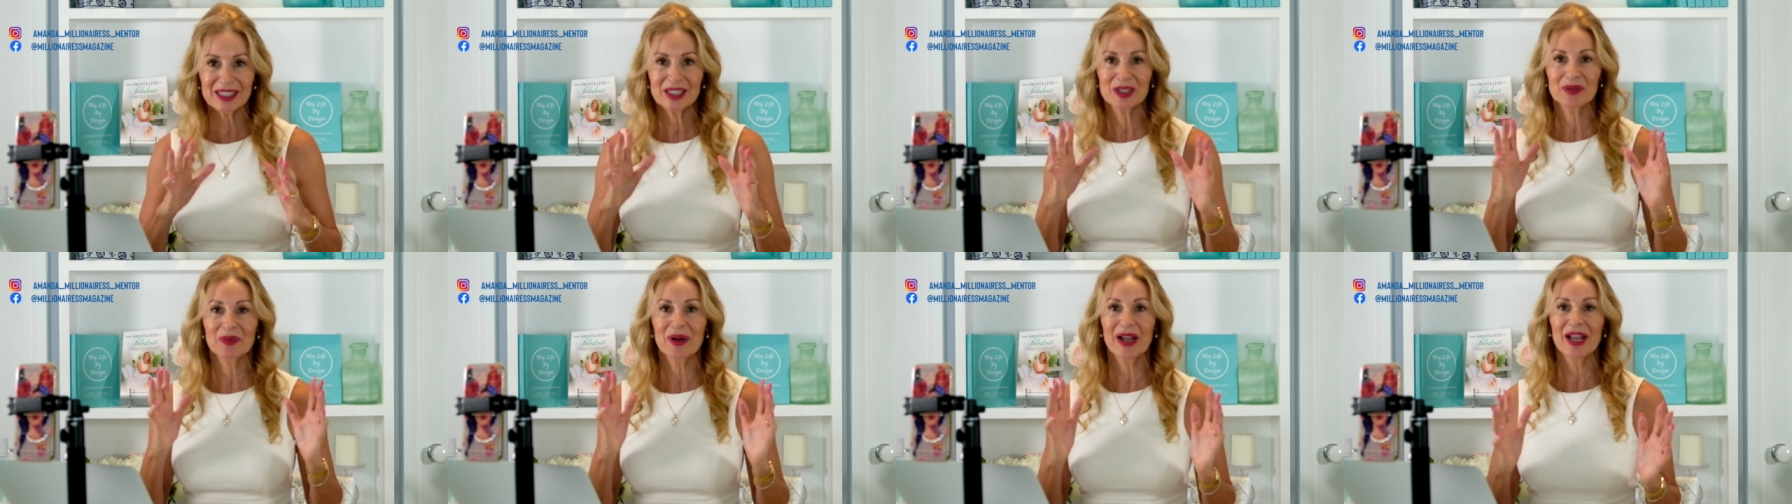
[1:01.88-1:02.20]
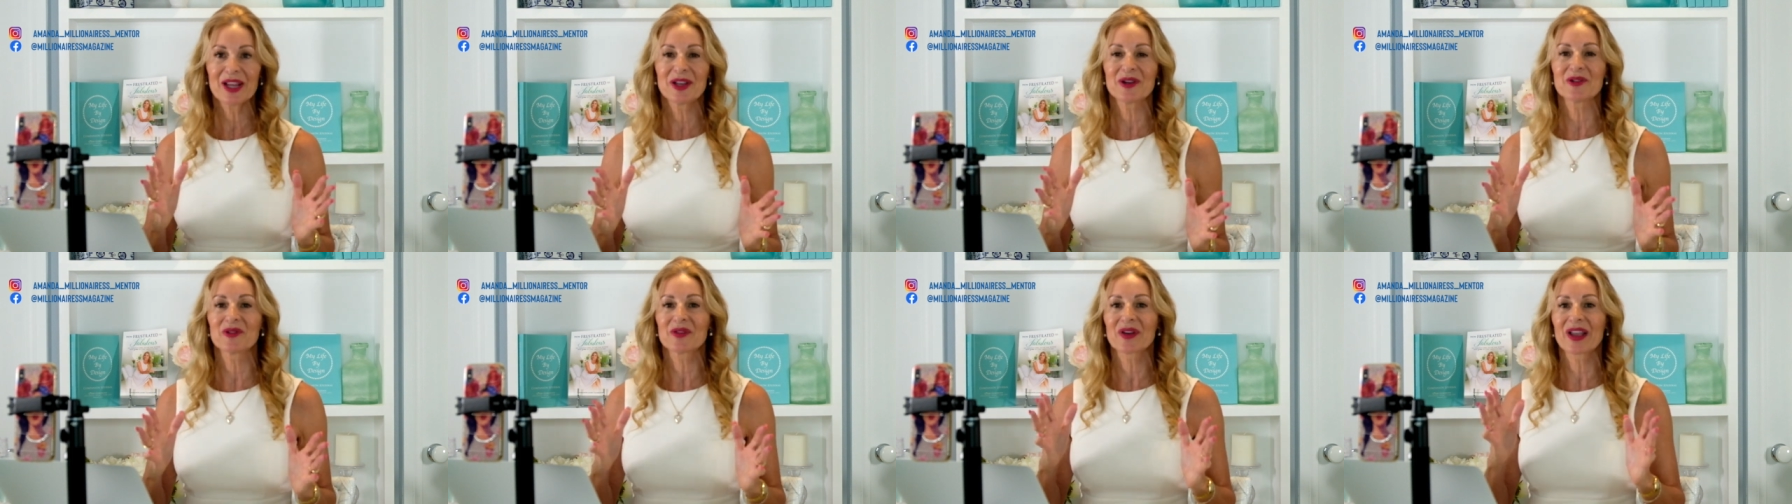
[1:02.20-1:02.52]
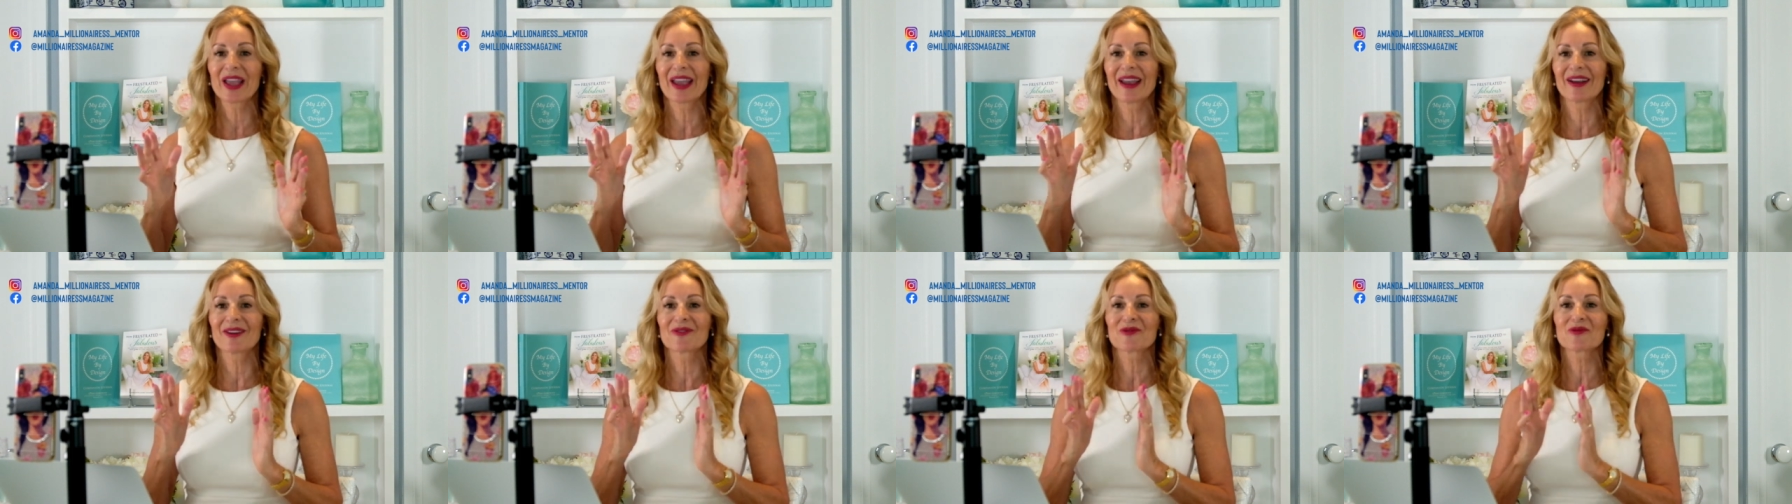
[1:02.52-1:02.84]
is where you'll
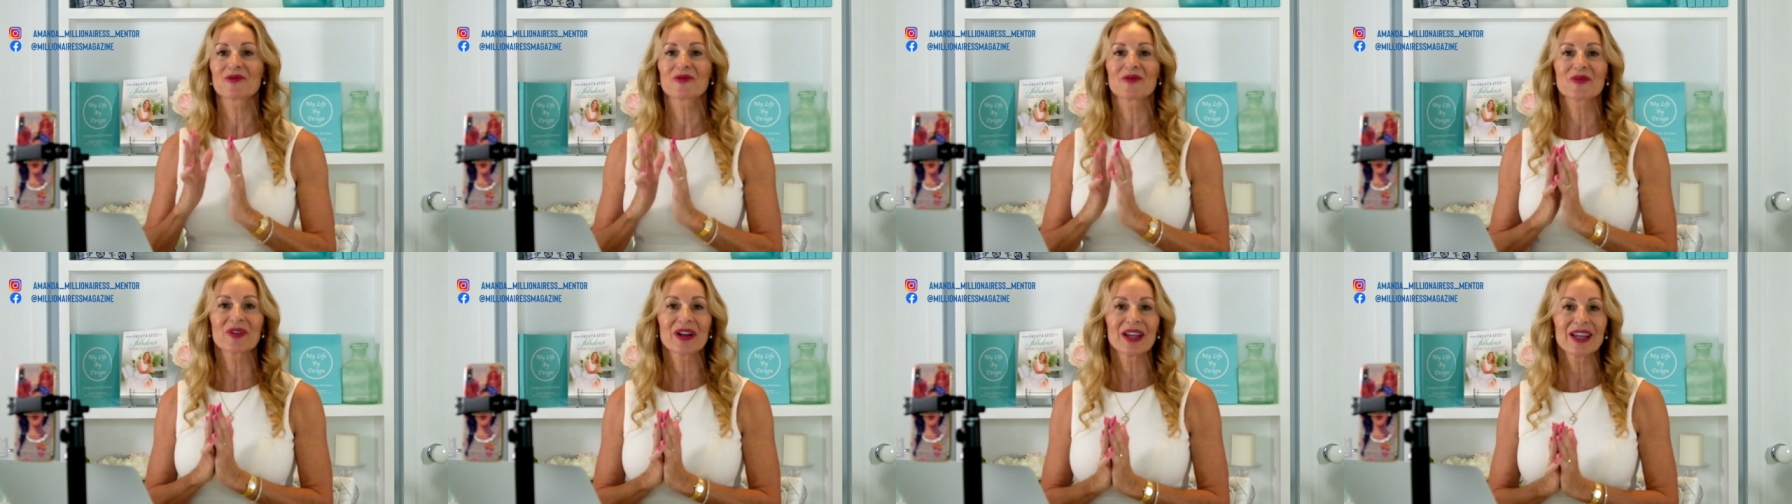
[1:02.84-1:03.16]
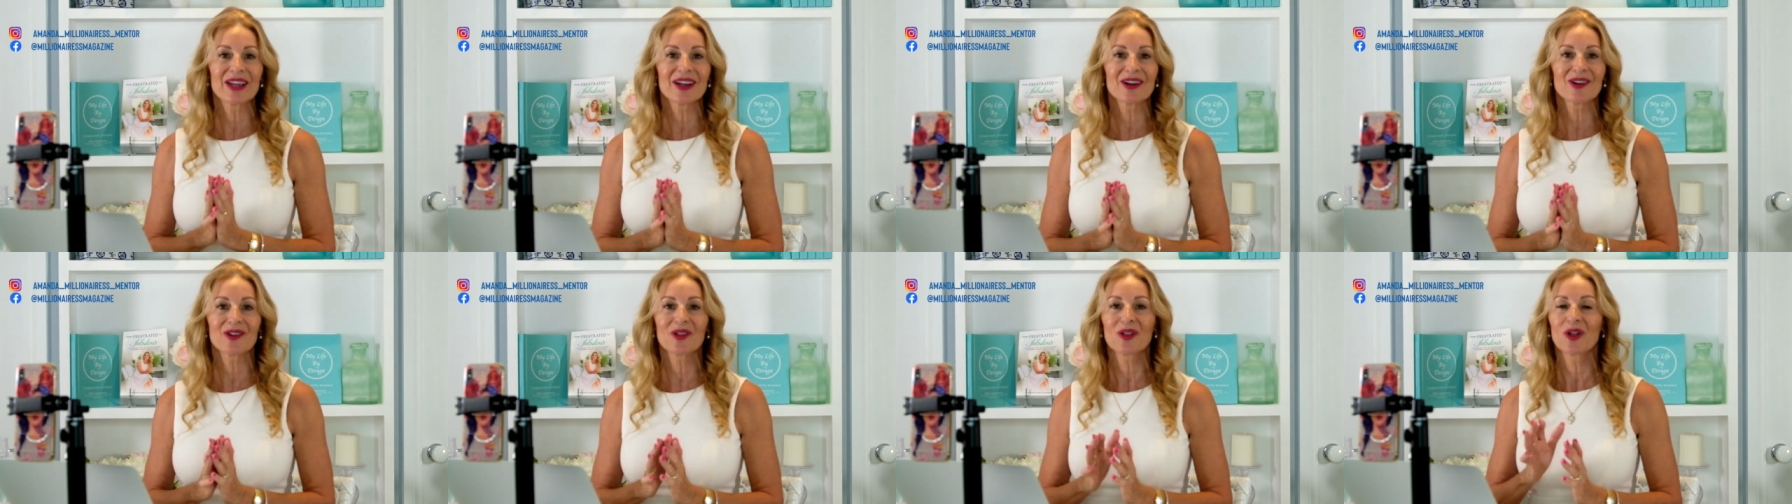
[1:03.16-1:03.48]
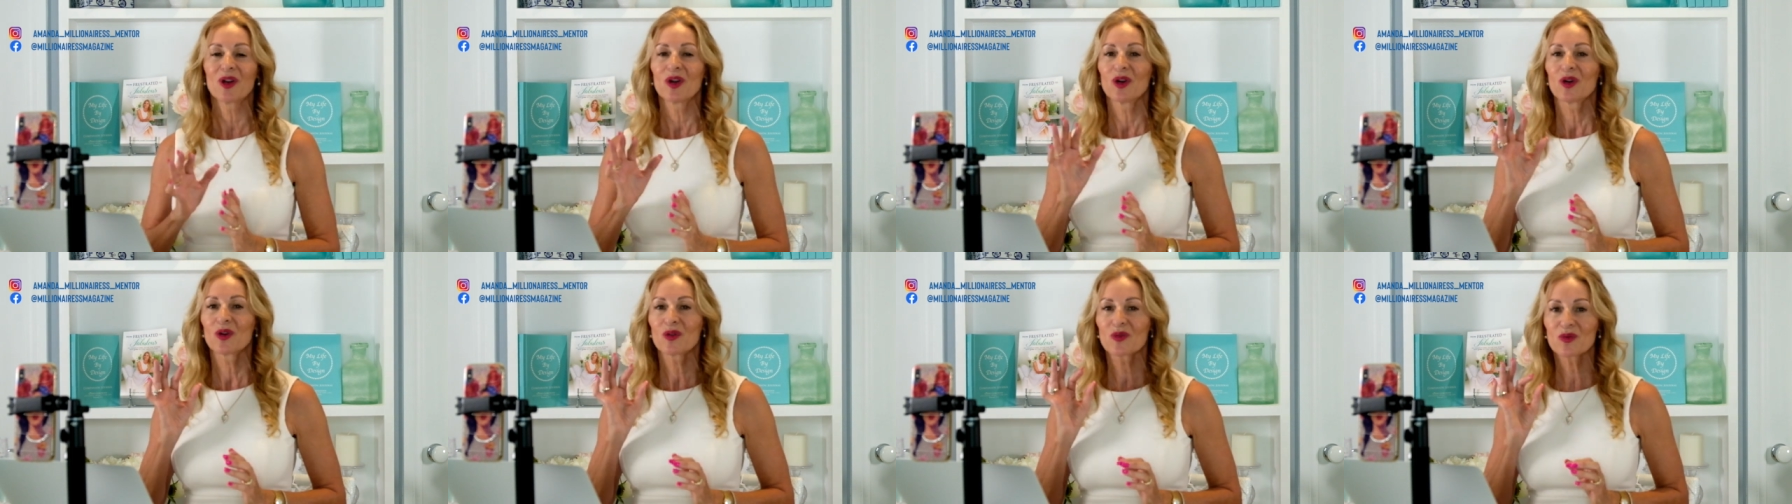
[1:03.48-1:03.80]
get real,